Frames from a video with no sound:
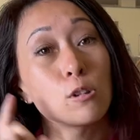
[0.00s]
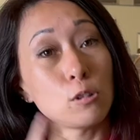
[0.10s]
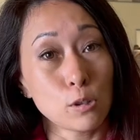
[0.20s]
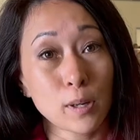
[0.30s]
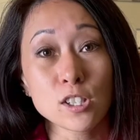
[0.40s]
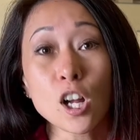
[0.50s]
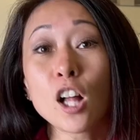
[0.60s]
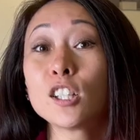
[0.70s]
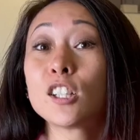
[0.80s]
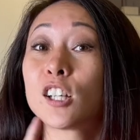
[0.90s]
US
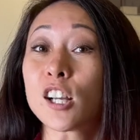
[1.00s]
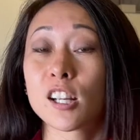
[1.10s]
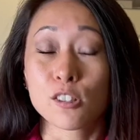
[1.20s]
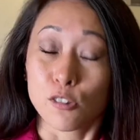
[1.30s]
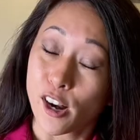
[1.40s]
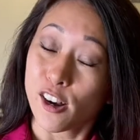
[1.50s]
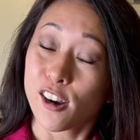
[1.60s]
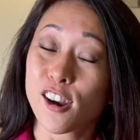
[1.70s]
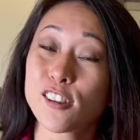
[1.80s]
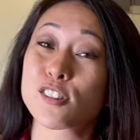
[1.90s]
dollar, credit
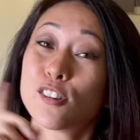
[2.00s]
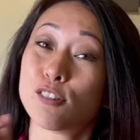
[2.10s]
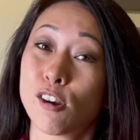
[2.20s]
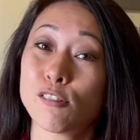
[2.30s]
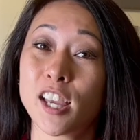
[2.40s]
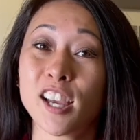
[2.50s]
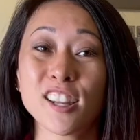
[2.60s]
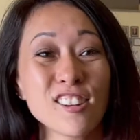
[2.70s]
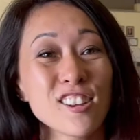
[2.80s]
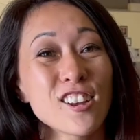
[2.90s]
cards, no
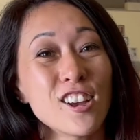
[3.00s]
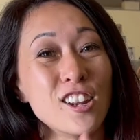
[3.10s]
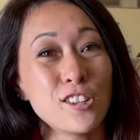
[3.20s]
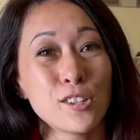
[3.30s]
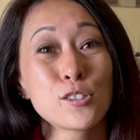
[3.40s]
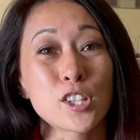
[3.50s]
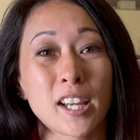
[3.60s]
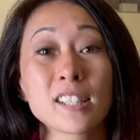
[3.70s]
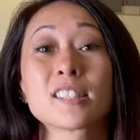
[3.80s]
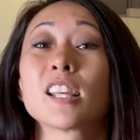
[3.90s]
yen, and no
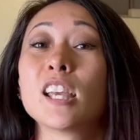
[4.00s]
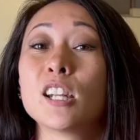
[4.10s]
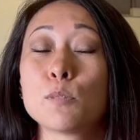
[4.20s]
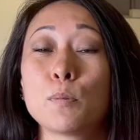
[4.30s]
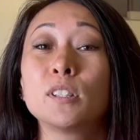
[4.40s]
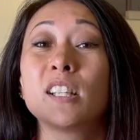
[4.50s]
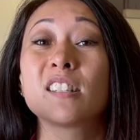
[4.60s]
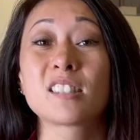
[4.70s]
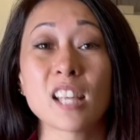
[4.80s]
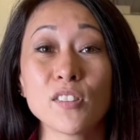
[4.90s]
checks. It is building
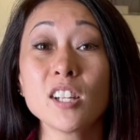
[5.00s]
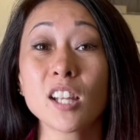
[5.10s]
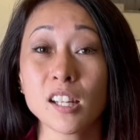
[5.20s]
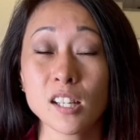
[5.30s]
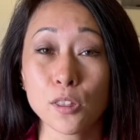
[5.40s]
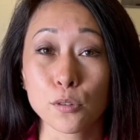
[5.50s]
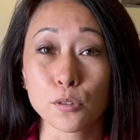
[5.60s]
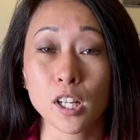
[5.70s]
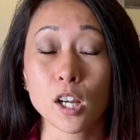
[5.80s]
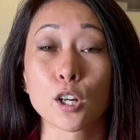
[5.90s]

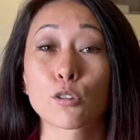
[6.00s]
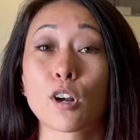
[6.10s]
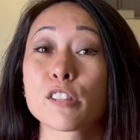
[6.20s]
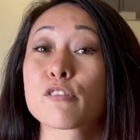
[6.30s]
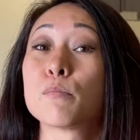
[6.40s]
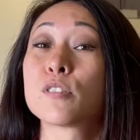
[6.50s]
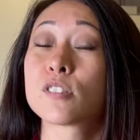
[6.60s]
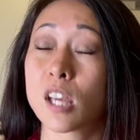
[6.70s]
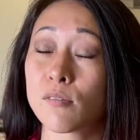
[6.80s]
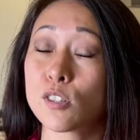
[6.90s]
793 across from
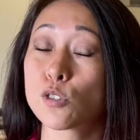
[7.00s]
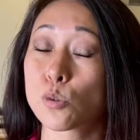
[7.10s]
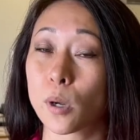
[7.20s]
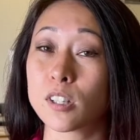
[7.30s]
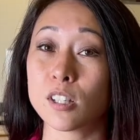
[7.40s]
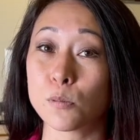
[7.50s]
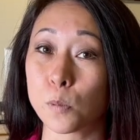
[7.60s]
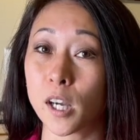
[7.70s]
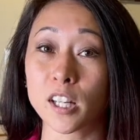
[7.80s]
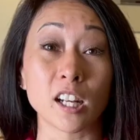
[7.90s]

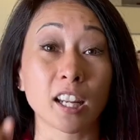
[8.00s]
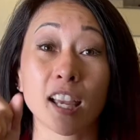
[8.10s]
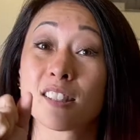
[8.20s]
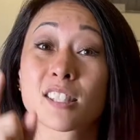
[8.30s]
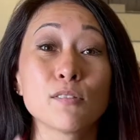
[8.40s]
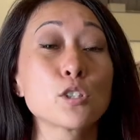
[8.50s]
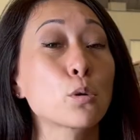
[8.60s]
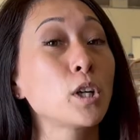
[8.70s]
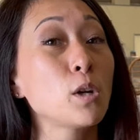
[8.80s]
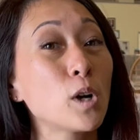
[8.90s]
721. And again,
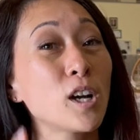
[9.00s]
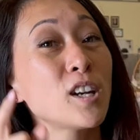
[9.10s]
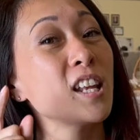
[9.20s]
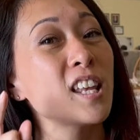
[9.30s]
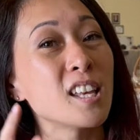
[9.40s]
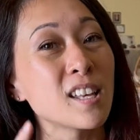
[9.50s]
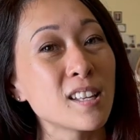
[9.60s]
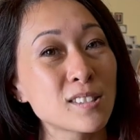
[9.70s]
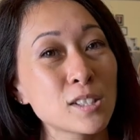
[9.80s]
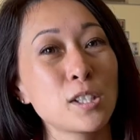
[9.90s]
721
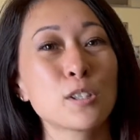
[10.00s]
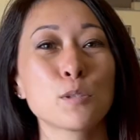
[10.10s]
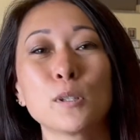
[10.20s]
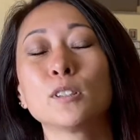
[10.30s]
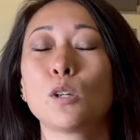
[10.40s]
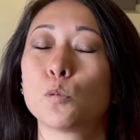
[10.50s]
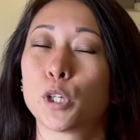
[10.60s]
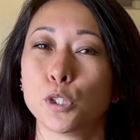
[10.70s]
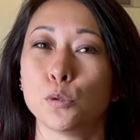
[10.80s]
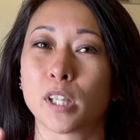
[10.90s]
is the DEERS building where
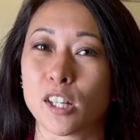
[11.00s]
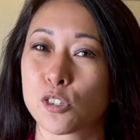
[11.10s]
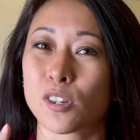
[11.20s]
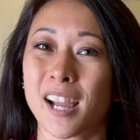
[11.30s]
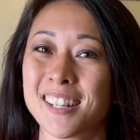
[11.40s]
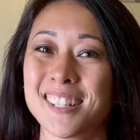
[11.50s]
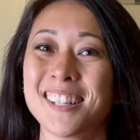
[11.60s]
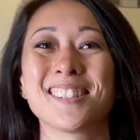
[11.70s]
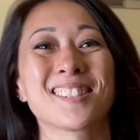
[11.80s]
you get your IDs.